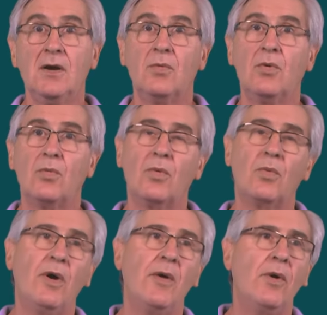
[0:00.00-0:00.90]
Well,
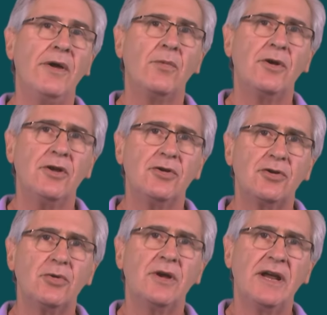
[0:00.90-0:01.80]
what do you
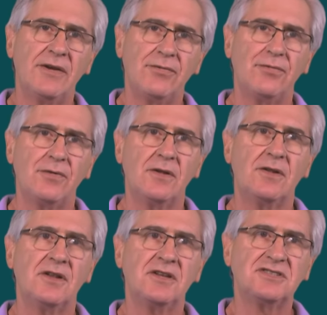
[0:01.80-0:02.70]
do if
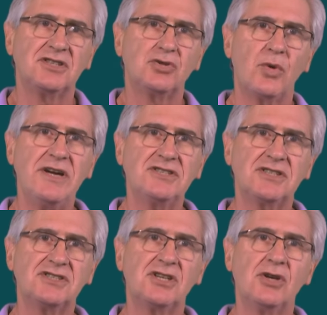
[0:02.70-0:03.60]
in
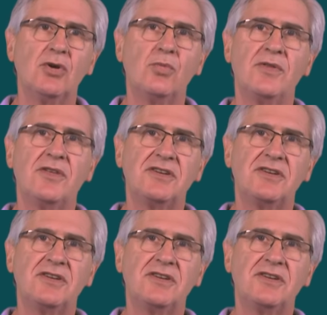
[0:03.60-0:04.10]
situations where the